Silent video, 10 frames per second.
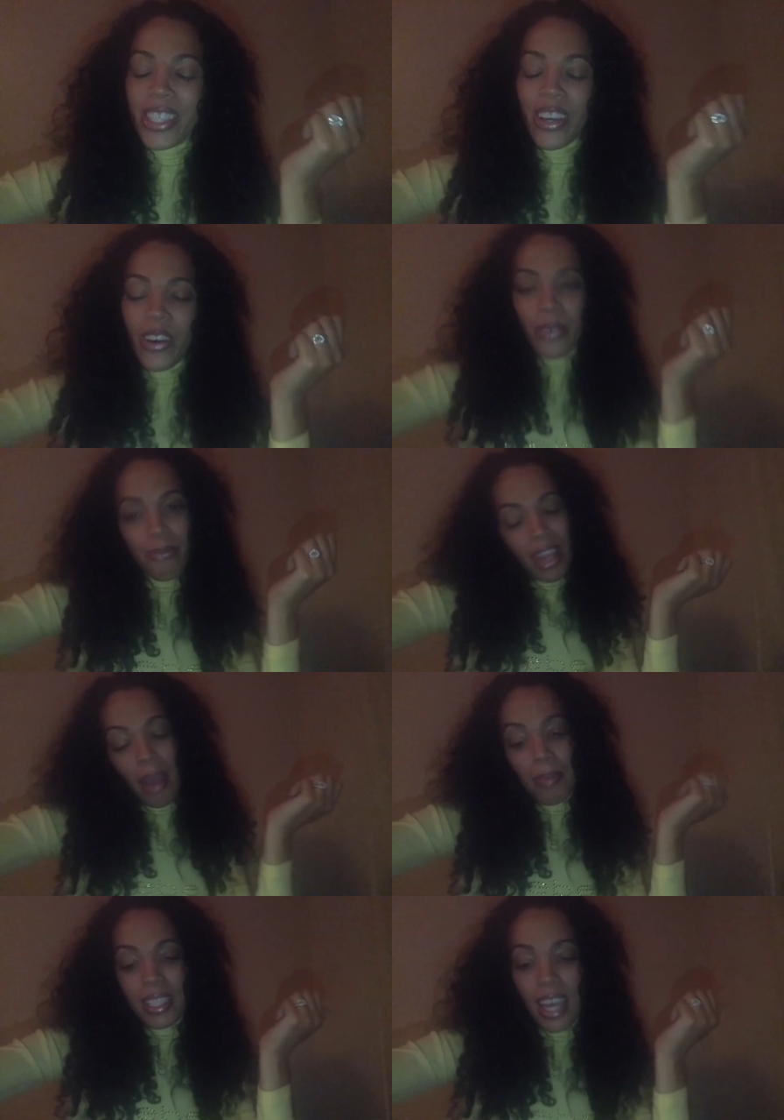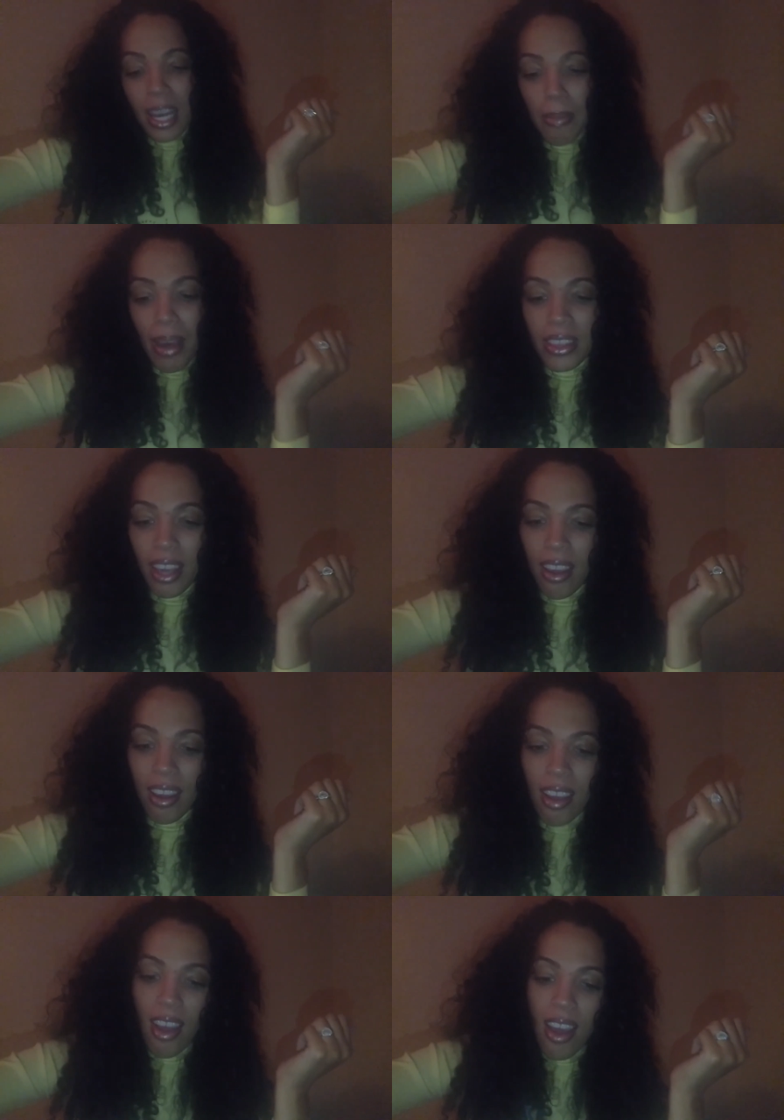So I'm excited about that.